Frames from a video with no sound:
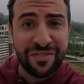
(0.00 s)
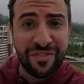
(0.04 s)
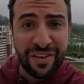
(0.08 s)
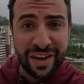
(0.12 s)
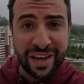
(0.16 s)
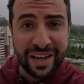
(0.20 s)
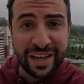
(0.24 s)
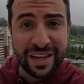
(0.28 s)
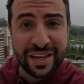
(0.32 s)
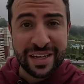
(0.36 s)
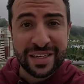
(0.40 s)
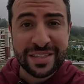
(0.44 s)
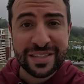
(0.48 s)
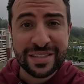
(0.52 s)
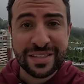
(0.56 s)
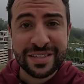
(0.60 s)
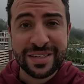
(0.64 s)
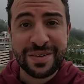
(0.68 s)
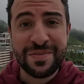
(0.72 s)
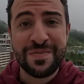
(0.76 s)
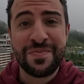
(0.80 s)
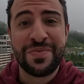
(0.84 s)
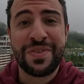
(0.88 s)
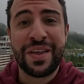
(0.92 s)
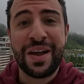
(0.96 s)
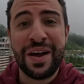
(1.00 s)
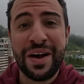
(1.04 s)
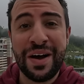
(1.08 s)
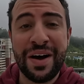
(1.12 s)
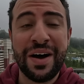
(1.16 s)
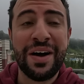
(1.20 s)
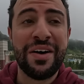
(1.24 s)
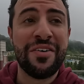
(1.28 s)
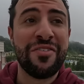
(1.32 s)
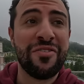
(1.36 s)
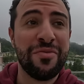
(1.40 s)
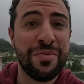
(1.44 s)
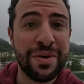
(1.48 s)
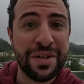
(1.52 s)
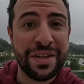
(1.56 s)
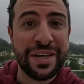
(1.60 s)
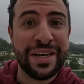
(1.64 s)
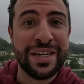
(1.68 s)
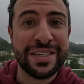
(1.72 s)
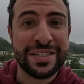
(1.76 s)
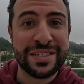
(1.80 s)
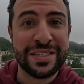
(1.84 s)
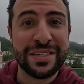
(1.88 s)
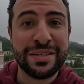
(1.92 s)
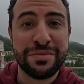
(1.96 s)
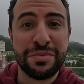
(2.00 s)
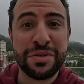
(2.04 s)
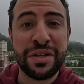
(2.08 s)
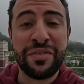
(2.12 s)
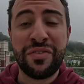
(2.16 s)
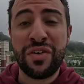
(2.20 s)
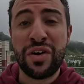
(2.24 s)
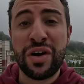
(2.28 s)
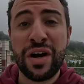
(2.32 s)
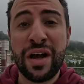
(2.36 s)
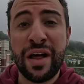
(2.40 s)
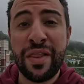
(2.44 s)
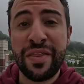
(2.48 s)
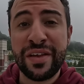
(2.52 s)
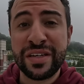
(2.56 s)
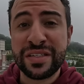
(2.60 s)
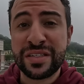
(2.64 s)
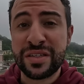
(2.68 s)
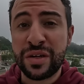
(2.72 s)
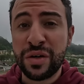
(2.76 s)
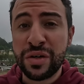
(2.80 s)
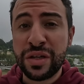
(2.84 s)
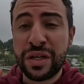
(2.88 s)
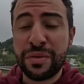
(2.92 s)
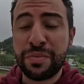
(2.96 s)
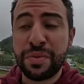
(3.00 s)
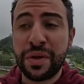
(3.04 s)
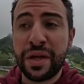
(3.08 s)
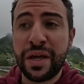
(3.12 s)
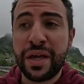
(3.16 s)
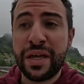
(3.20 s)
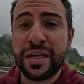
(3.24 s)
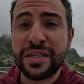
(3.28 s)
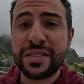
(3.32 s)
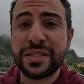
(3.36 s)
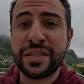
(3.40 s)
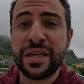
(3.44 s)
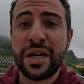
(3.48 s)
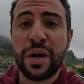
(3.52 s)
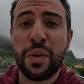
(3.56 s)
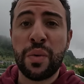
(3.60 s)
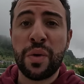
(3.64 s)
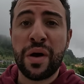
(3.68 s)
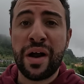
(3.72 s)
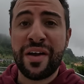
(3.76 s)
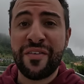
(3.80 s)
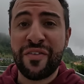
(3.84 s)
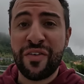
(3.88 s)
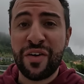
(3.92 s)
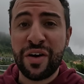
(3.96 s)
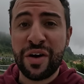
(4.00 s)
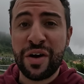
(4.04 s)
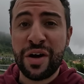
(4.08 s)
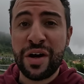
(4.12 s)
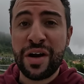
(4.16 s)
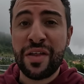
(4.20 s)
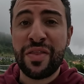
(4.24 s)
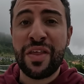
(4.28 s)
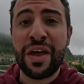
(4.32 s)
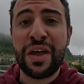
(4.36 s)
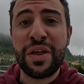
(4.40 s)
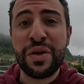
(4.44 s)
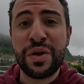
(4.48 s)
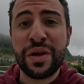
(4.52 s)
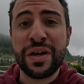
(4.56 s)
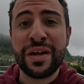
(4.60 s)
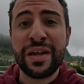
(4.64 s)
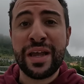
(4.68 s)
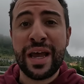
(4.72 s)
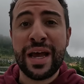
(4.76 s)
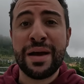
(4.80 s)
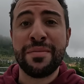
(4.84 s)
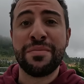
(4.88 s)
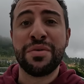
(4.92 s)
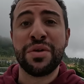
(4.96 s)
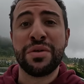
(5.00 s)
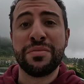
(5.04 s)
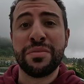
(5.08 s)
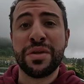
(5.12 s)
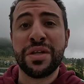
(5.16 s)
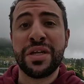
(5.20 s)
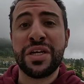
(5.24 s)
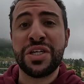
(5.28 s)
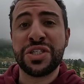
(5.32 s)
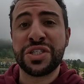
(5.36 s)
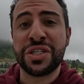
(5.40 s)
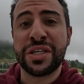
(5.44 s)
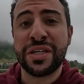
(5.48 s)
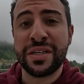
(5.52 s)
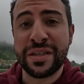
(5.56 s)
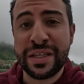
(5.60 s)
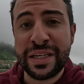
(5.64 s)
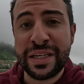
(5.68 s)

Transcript: Vegas of Malaysia, believe it or not. This is the only place where I've heard that you can gamble in Malaysia